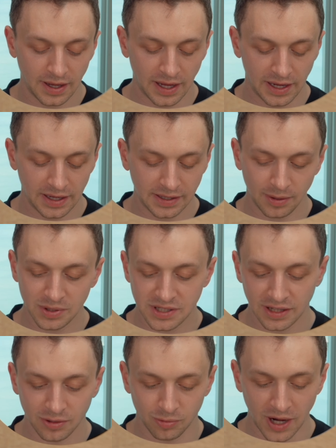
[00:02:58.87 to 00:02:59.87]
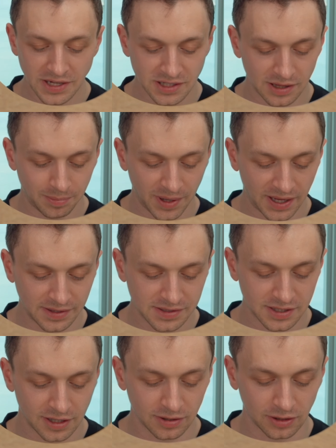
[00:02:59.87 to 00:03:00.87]
And I would say the rest of the
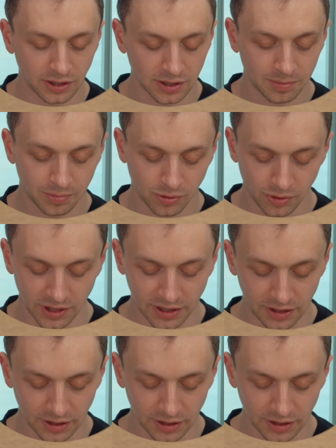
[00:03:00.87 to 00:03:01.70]
pens here look pretty